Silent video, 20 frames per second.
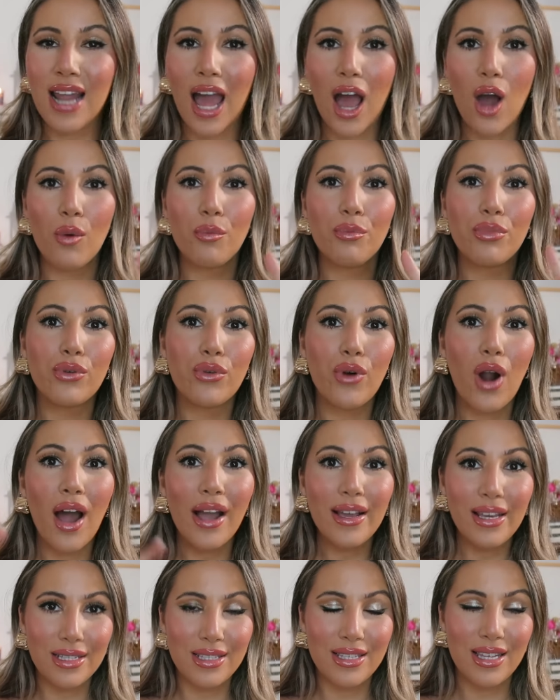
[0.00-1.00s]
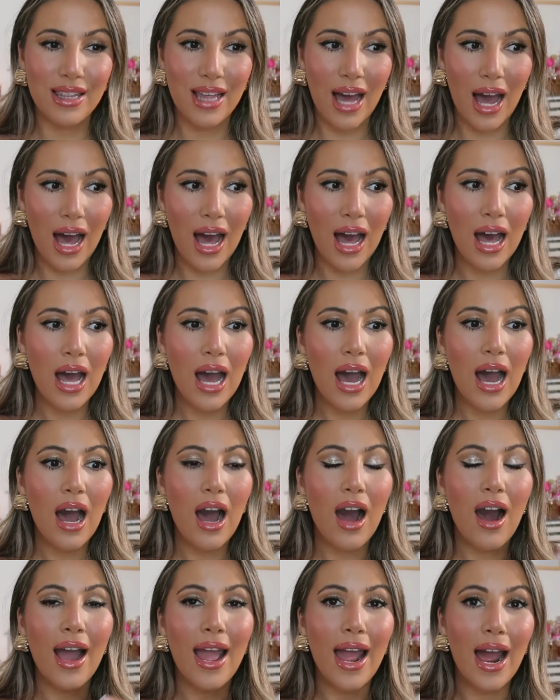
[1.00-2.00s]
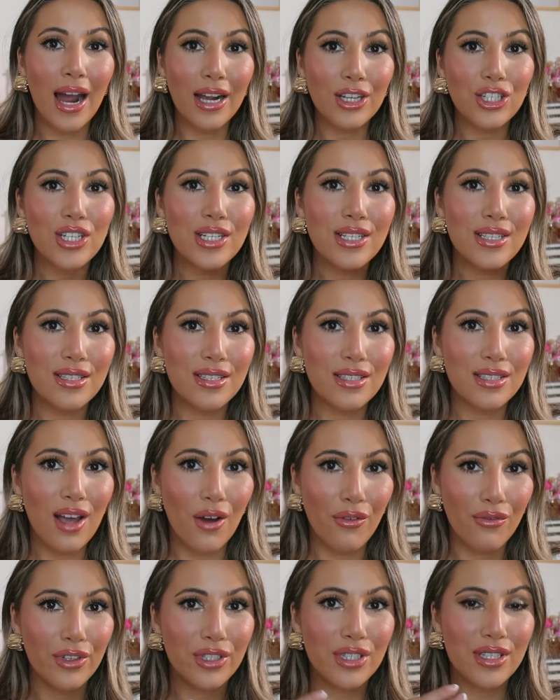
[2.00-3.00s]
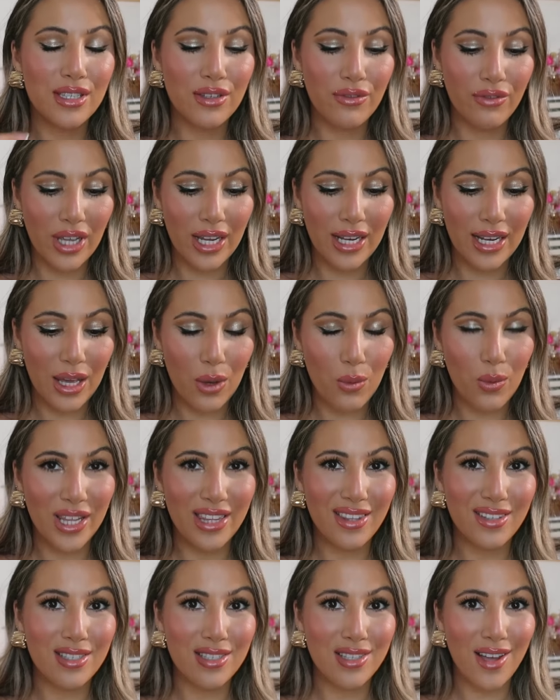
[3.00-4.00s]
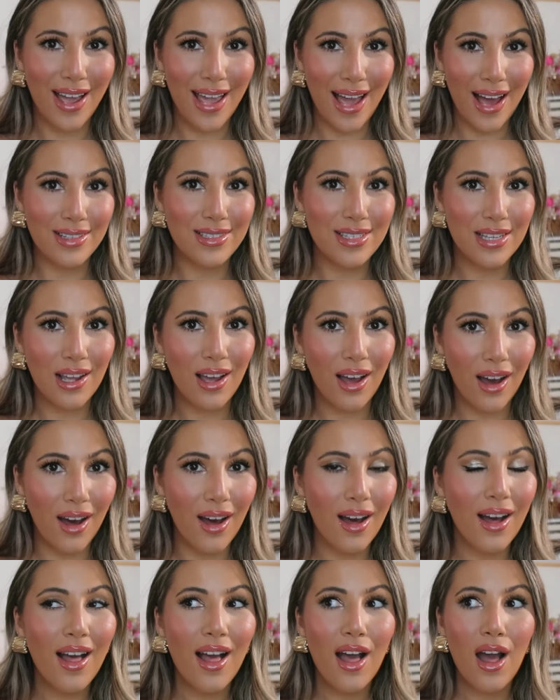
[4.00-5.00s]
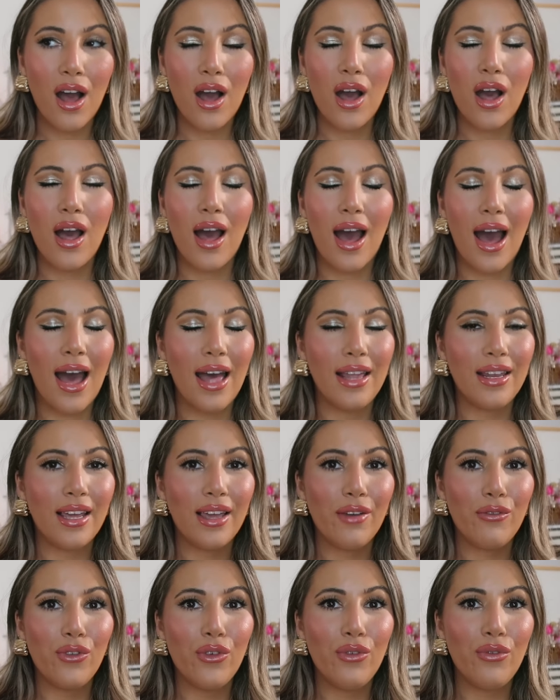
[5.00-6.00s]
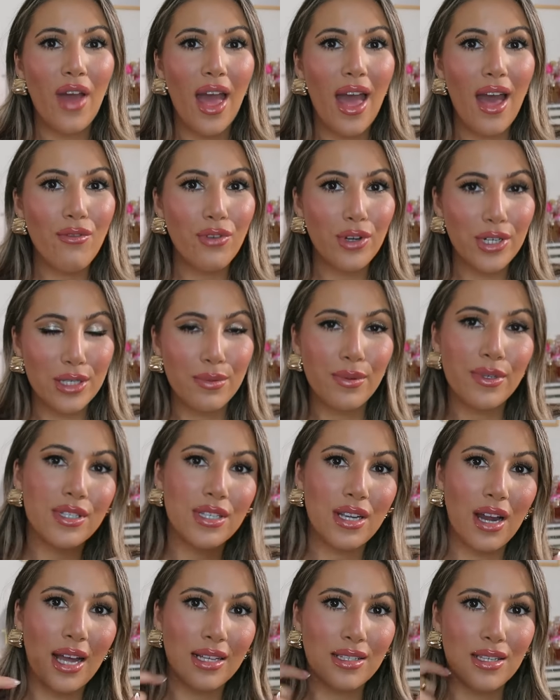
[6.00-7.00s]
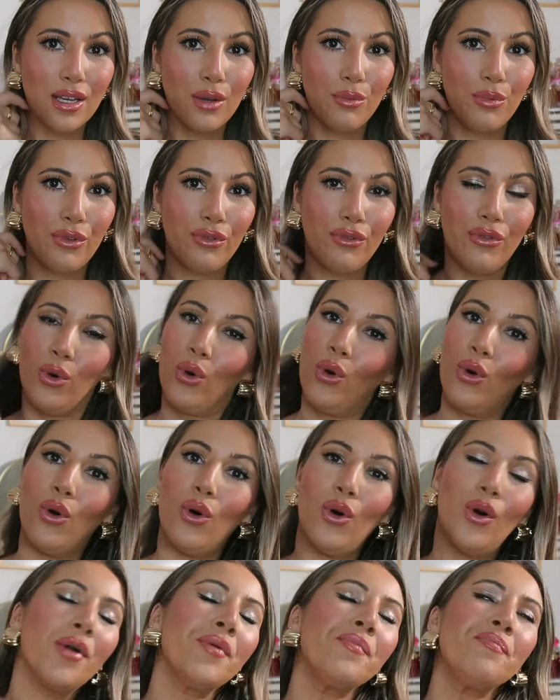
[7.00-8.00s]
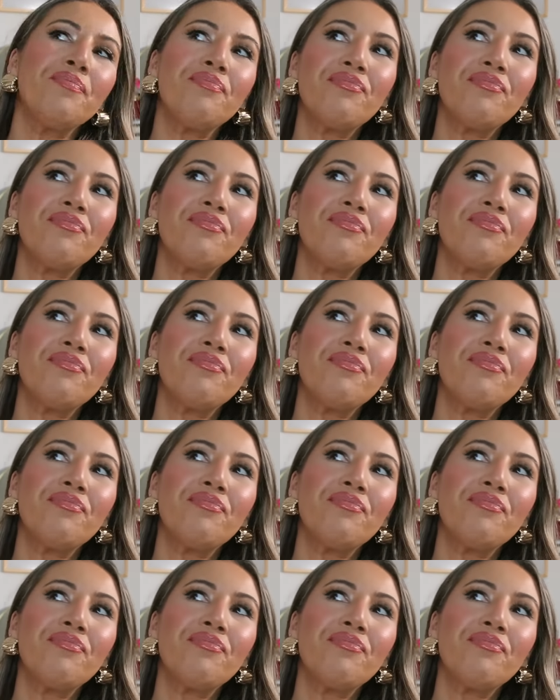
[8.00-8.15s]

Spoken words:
Now prior to that, I actually suffered severely with sciatica, and if you've ever experienced sciatica before,